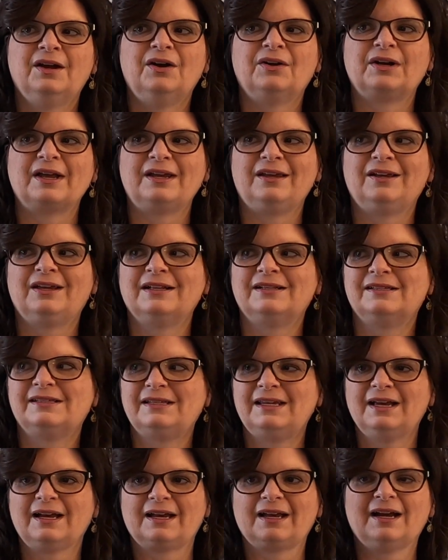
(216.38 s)
Okay, you can
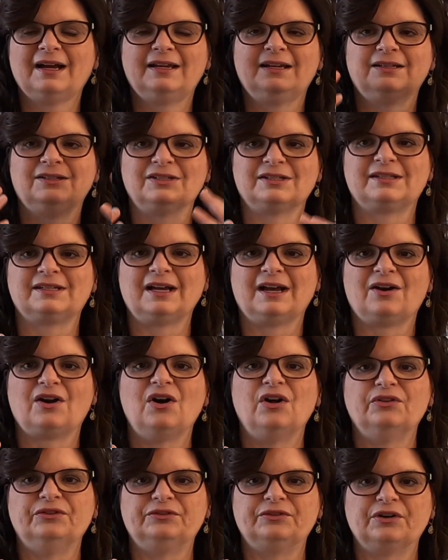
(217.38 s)
see I kind of just got
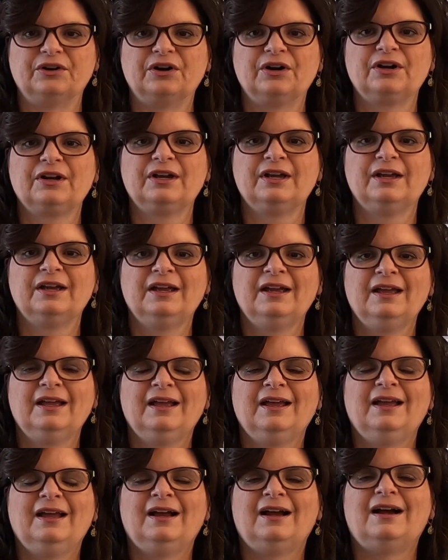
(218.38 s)
all dark.
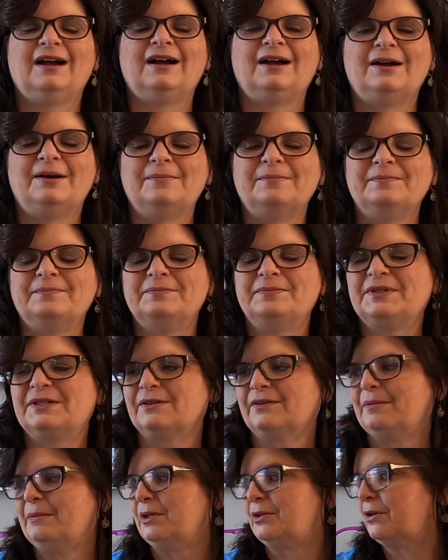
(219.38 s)
So
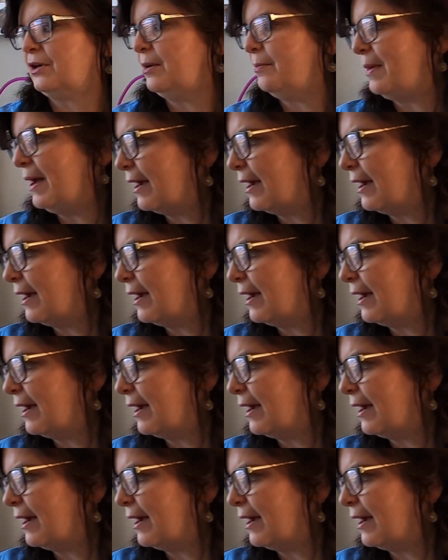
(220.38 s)
let me turn it